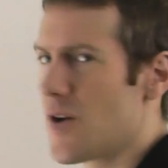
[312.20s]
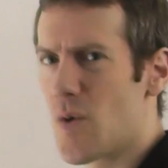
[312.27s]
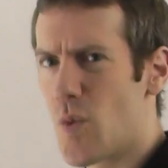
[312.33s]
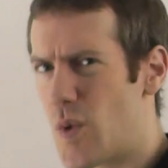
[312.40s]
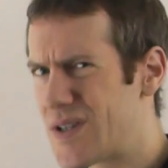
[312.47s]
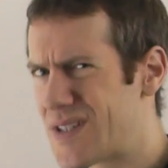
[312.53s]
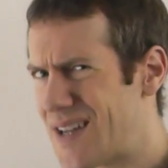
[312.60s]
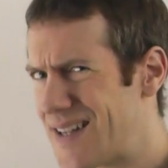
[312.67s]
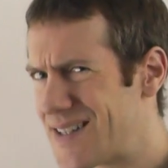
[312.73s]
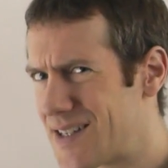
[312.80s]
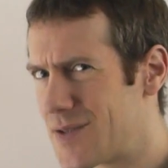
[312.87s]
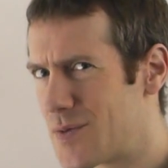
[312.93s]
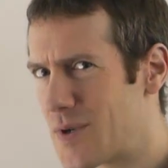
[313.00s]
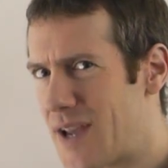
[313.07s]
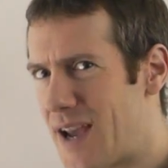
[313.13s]
Which letter
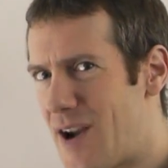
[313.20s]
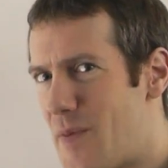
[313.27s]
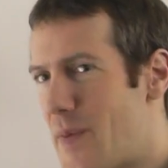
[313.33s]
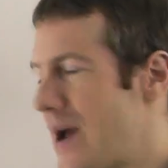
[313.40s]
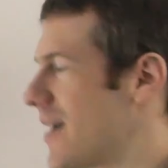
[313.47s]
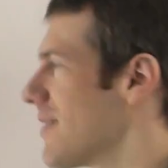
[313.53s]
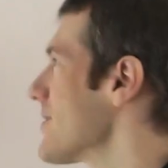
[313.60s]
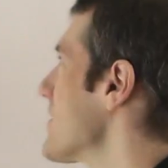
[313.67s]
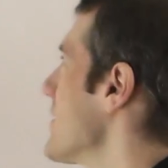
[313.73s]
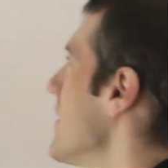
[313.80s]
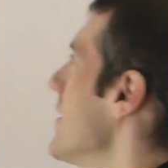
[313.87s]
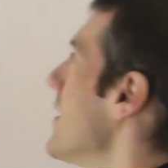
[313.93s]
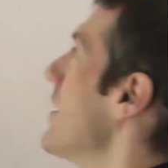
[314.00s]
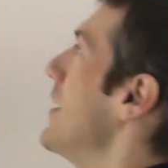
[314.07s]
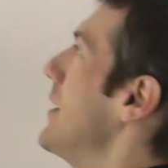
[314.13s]
do we care about?
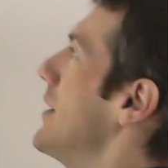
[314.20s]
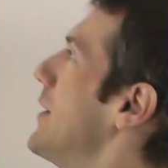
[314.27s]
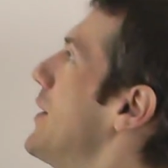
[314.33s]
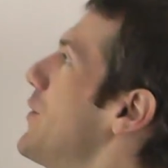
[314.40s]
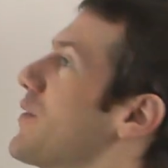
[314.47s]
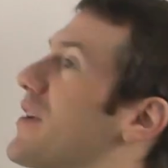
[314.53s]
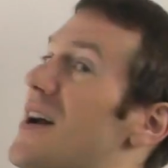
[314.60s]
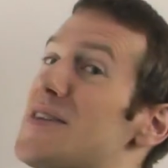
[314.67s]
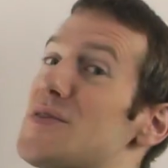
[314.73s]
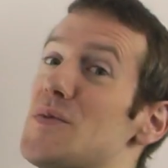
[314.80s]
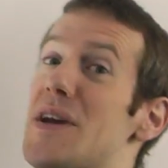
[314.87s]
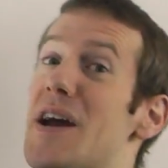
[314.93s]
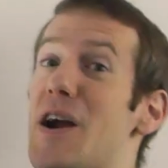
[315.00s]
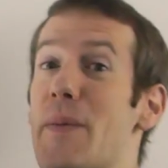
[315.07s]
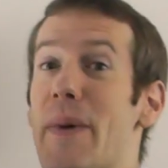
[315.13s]
Oh yes, we
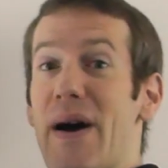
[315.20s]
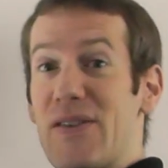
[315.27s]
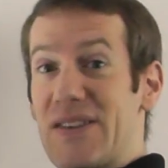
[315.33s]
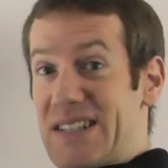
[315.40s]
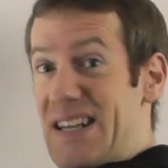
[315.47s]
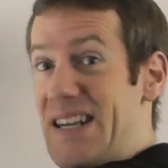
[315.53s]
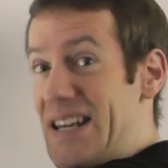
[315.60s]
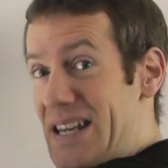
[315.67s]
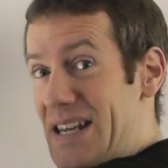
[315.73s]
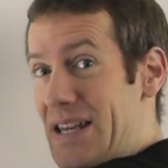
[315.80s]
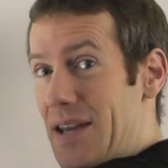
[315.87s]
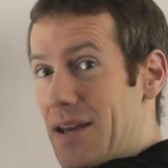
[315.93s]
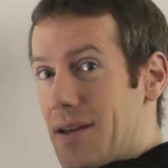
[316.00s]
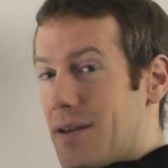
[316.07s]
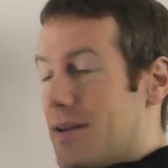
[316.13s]
care about
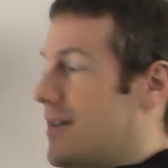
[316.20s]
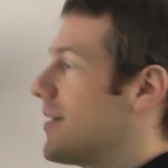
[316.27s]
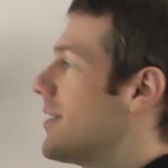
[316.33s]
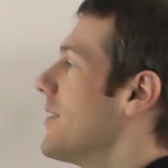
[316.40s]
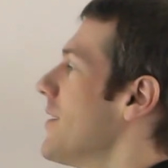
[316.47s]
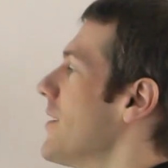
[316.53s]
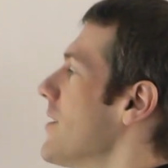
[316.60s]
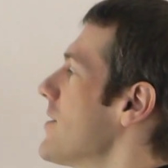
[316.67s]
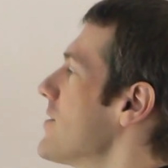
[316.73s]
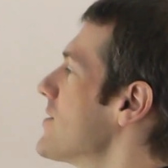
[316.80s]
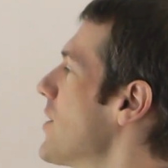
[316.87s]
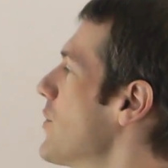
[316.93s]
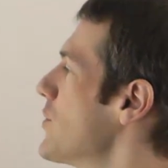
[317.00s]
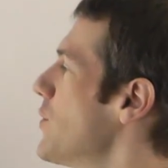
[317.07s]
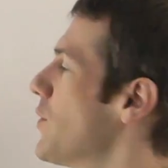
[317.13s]
t.
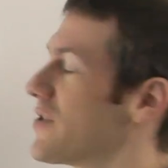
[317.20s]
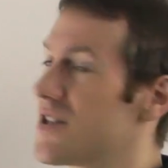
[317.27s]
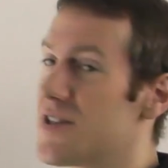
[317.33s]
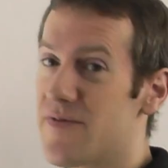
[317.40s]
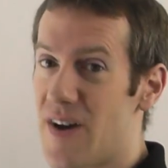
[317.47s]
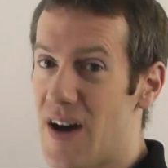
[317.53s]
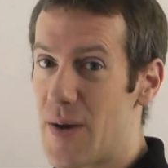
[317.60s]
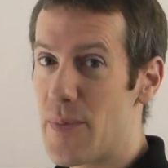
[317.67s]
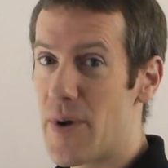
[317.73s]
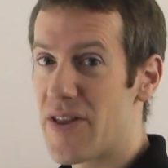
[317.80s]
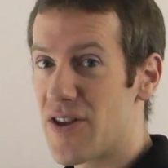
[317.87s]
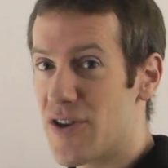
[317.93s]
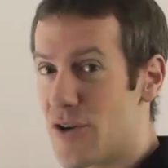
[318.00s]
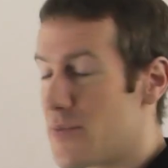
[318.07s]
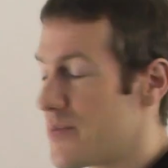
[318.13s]
So you want to divide by
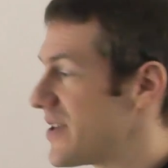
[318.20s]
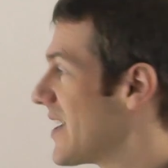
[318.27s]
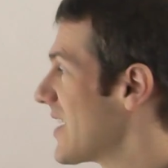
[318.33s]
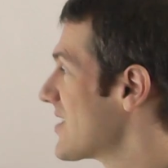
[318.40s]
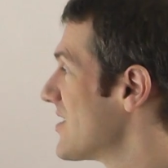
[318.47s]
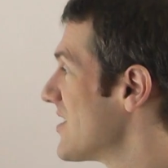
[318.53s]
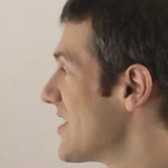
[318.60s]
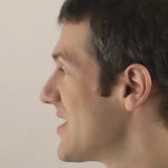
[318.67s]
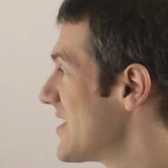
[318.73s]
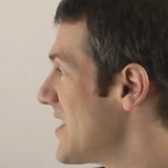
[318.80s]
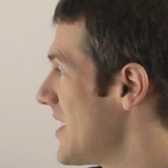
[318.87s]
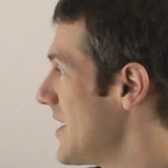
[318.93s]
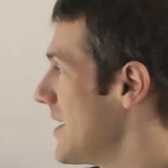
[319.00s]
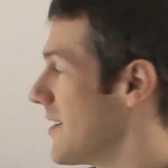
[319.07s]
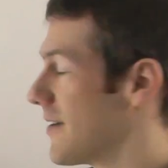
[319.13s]
the number next to the
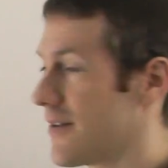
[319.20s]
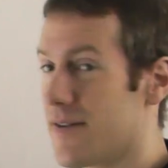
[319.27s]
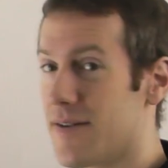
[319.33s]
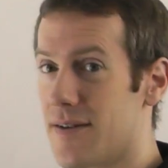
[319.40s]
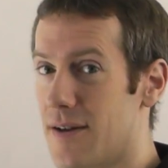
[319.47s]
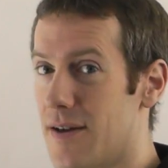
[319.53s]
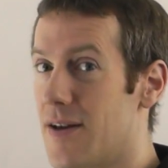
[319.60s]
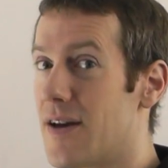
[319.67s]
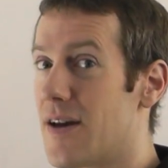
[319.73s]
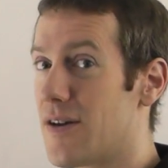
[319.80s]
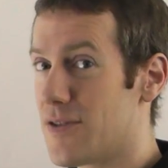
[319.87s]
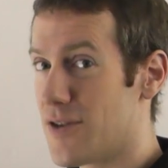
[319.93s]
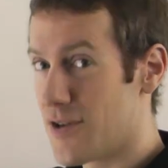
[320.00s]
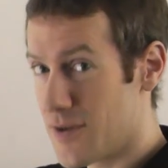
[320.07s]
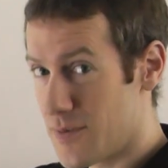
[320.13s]
t.
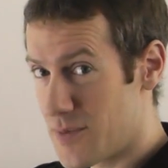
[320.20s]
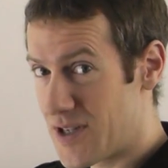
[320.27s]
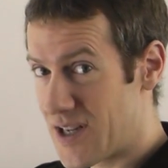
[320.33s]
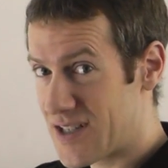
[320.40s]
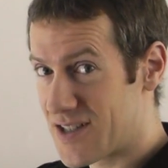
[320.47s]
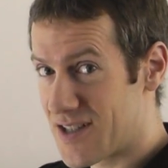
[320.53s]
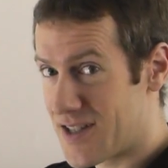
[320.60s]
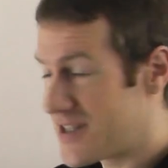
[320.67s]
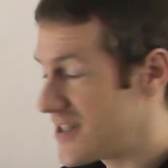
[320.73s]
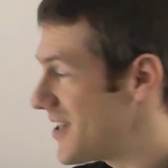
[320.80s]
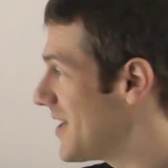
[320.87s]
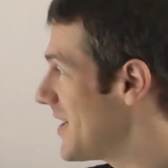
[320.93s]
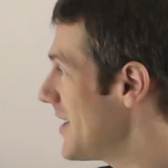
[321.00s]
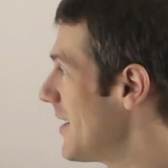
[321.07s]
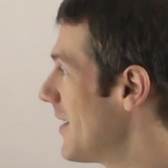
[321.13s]
And the number next to the
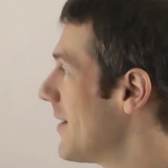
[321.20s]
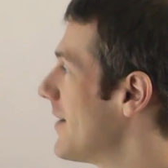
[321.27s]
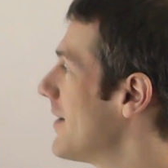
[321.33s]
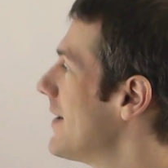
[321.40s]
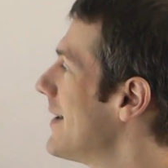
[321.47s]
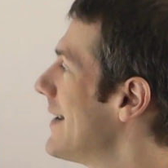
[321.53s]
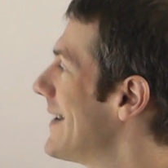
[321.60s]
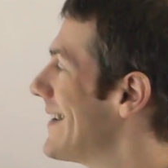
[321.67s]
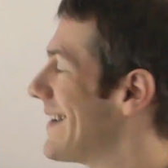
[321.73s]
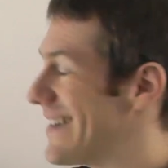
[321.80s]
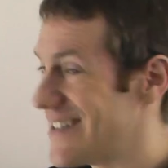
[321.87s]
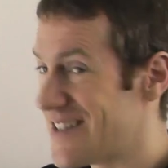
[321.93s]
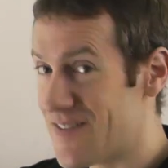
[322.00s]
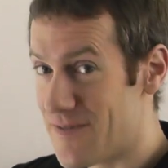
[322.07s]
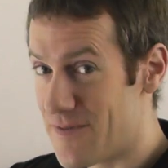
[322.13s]
t
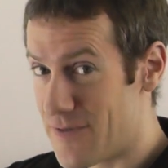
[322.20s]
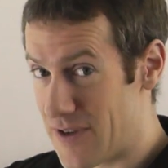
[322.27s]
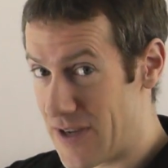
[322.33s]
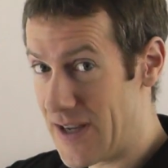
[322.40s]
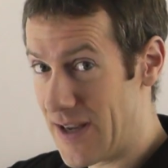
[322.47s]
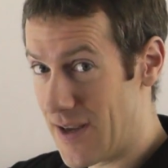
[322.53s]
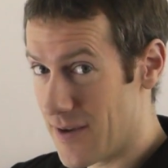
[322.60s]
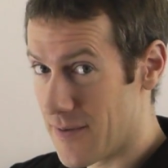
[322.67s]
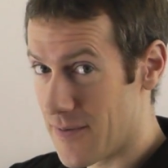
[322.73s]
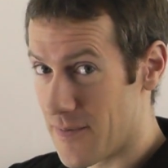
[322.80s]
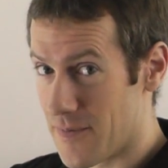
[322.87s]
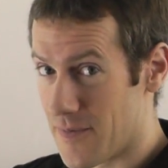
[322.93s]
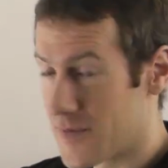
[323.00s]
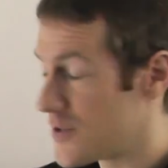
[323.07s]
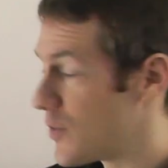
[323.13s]
is the v.
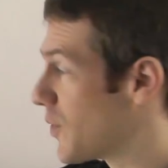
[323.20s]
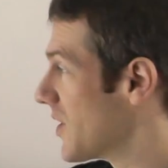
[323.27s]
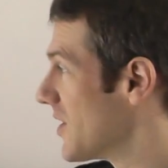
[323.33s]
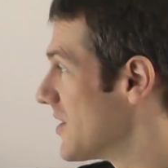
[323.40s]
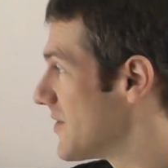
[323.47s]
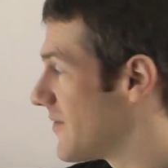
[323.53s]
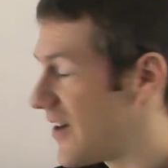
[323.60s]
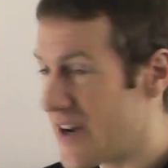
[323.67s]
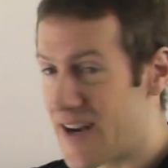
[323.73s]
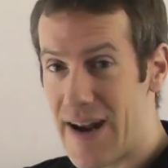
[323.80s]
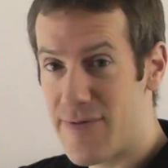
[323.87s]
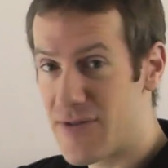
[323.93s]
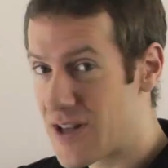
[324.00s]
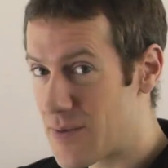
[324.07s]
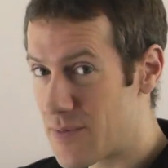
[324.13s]
So we're going to divide
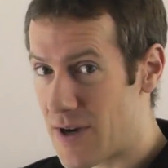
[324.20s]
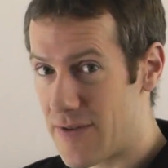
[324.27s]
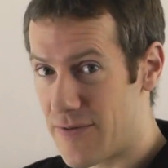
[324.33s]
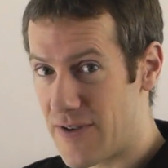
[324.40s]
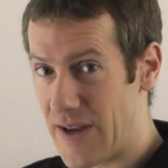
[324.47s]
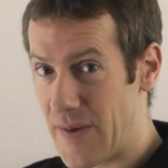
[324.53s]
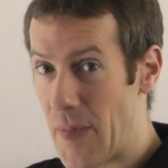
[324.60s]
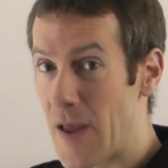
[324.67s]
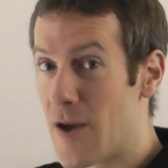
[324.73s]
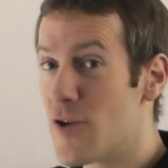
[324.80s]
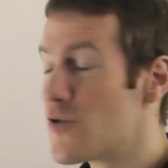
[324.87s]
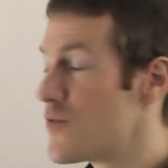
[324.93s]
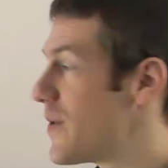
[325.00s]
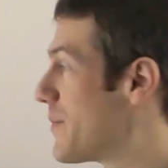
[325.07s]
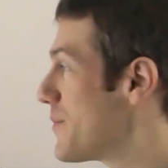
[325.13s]
everything by v.
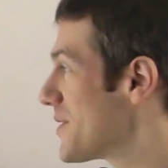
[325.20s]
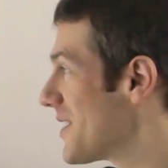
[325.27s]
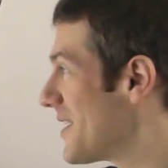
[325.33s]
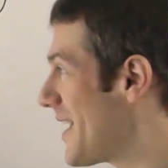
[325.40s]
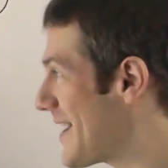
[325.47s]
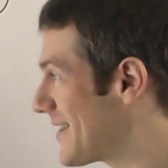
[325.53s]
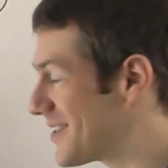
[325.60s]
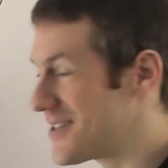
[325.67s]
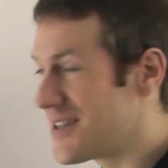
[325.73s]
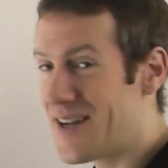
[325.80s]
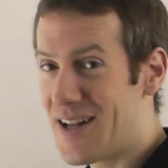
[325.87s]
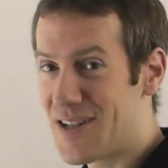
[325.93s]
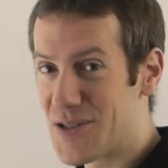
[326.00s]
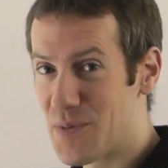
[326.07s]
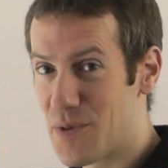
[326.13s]
Remember, the letters in
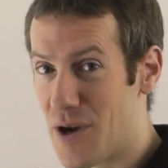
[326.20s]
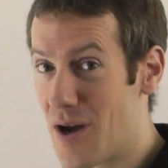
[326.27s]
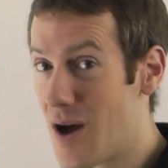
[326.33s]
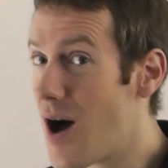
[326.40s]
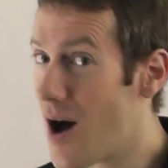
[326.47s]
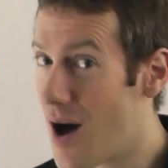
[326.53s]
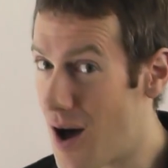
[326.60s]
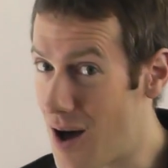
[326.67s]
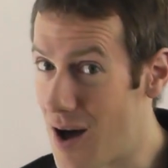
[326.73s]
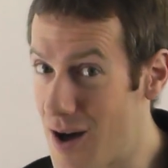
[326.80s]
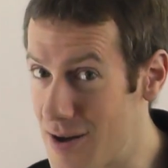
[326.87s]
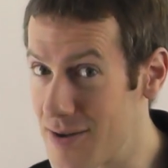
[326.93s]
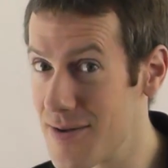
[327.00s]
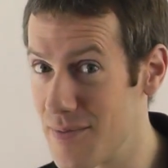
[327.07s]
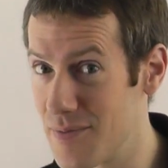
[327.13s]
algebra
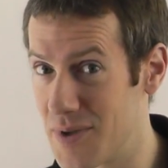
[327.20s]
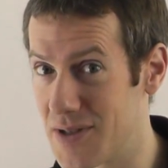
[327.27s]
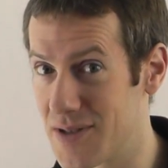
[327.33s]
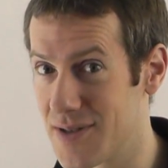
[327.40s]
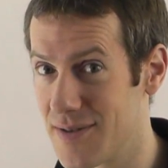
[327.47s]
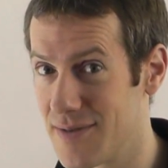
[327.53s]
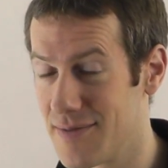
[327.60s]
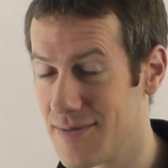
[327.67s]
are numbers.